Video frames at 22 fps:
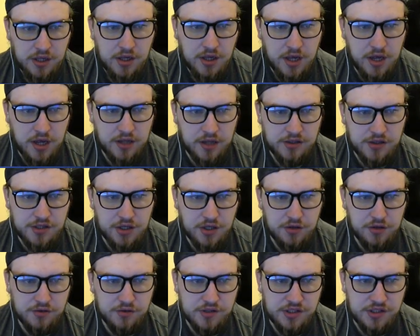to
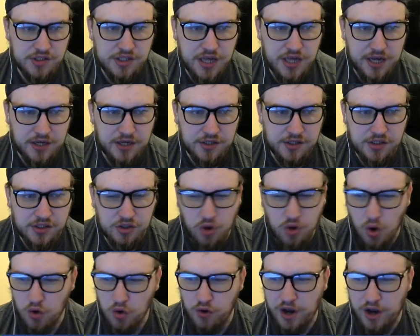use this year because he's
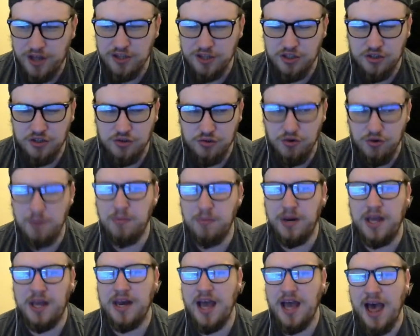got great
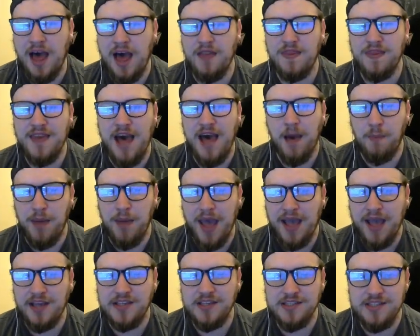dribbling and that
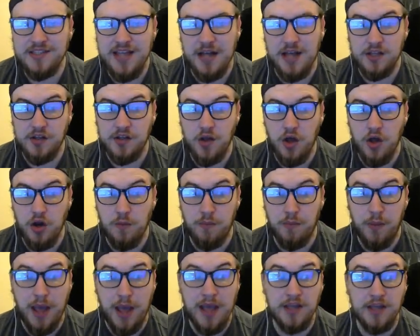pace, that turn
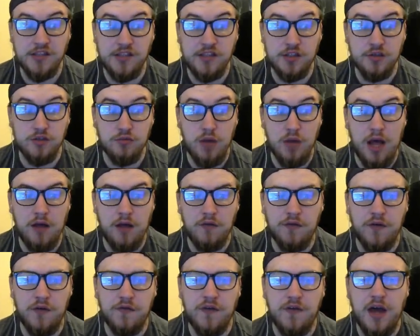of pace as well
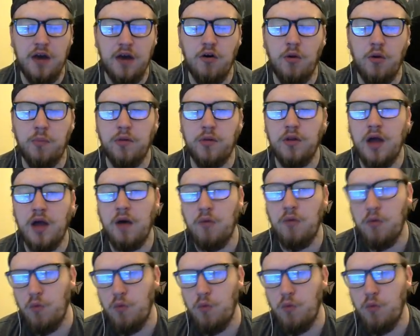for Fana. I'll put that one